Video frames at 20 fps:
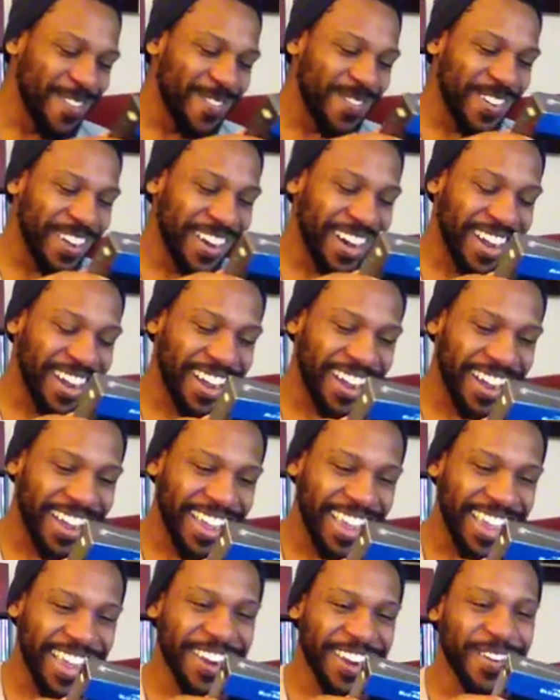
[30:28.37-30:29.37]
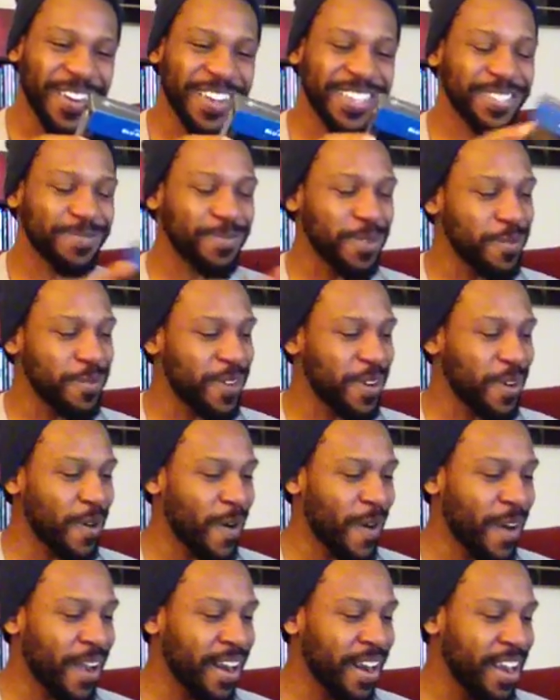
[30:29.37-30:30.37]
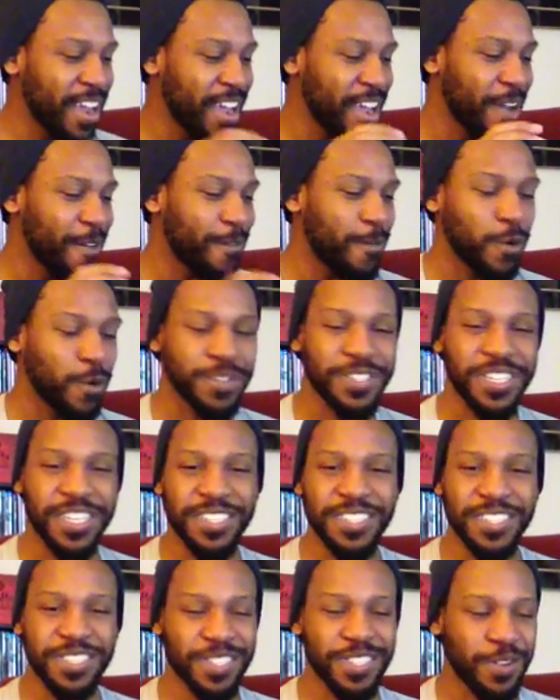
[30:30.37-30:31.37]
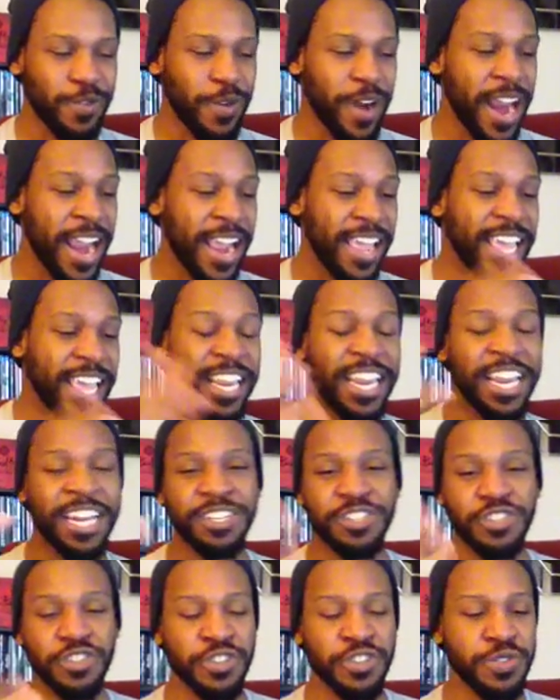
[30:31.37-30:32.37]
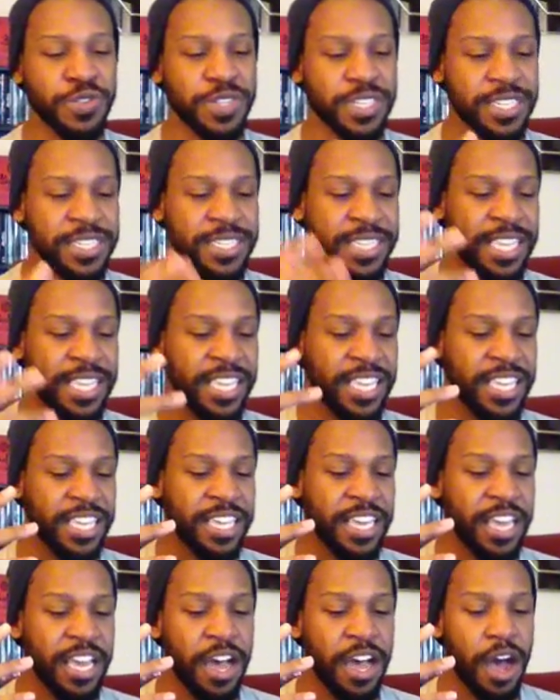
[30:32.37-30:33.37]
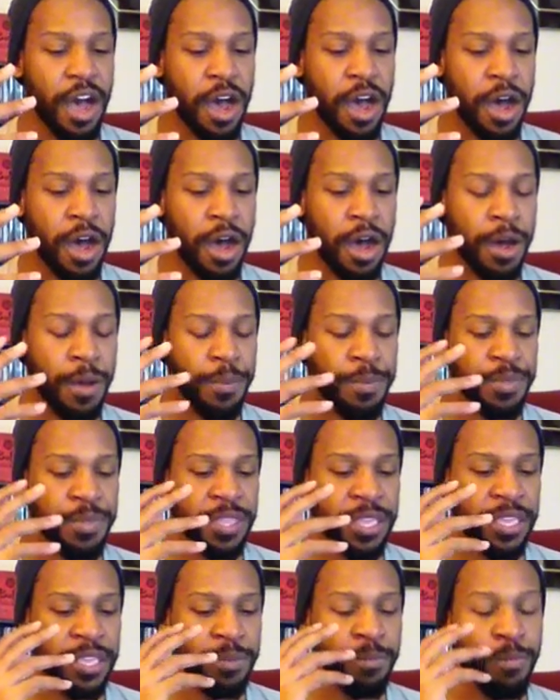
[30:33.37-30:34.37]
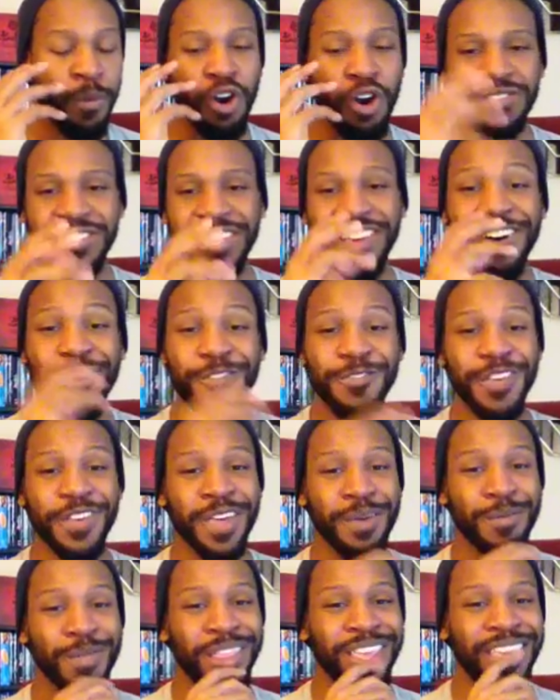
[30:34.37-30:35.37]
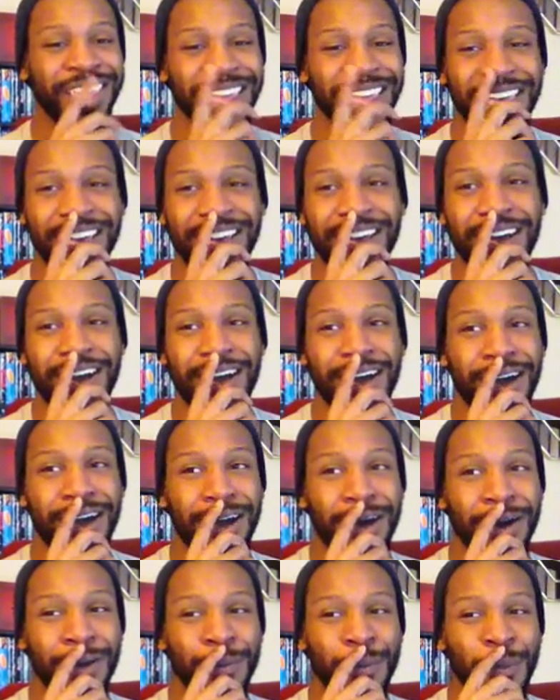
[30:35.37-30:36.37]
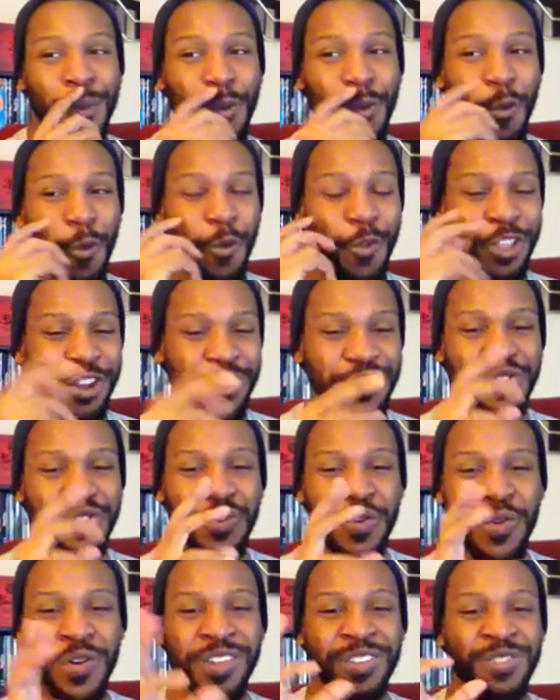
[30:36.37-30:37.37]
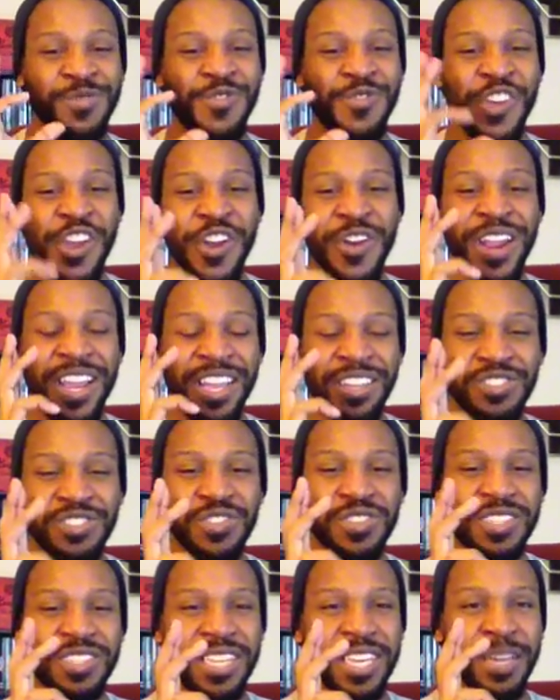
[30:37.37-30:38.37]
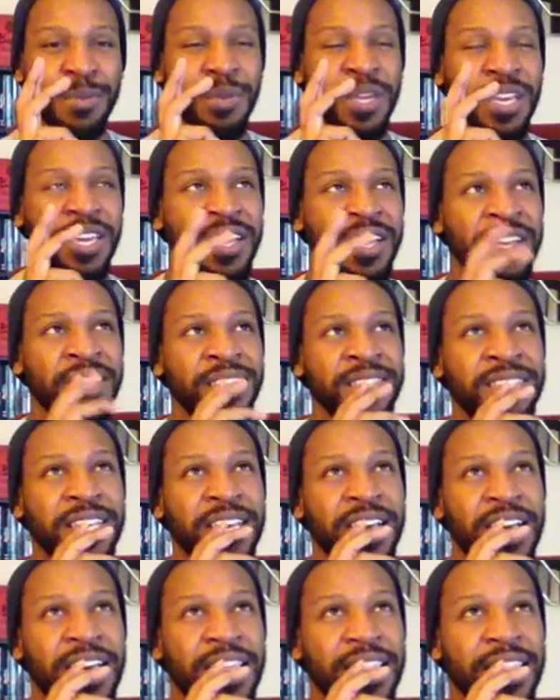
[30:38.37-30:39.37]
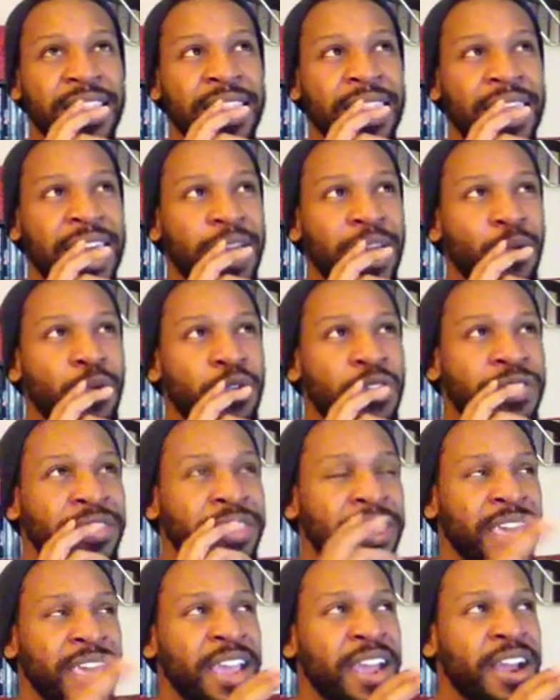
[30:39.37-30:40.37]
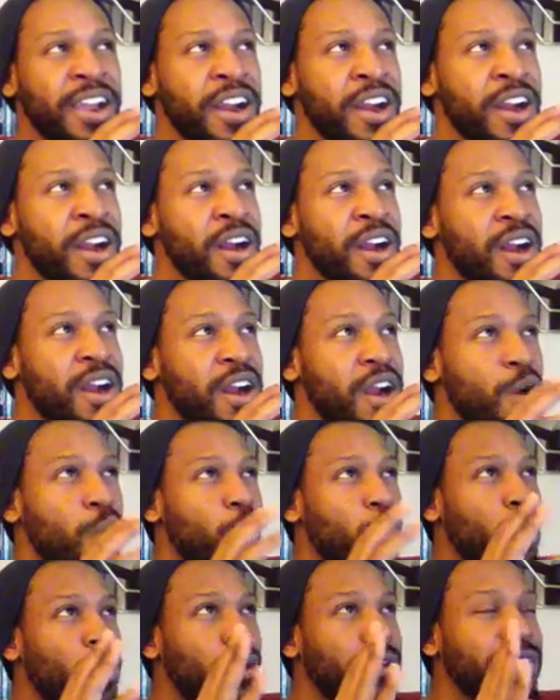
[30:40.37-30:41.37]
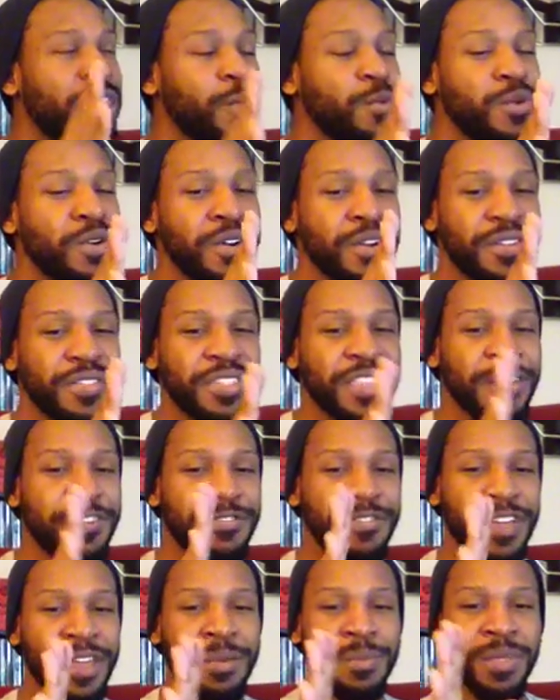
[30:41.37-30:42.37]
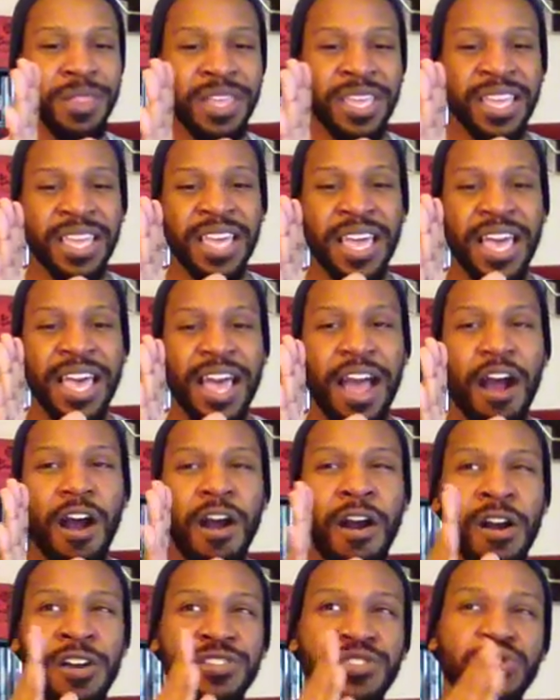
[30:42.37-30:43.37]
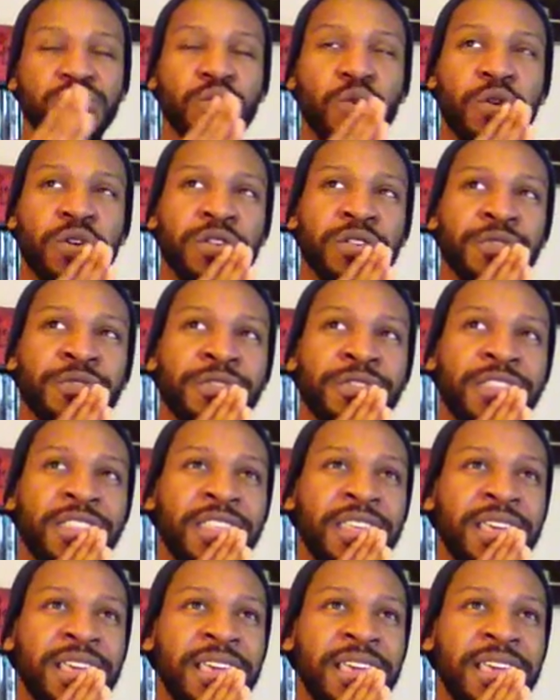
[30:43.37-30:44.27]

But anyways, moving on. 4 seasons, great. It introduces the Martell family. Their story is very interesting because their family are sort of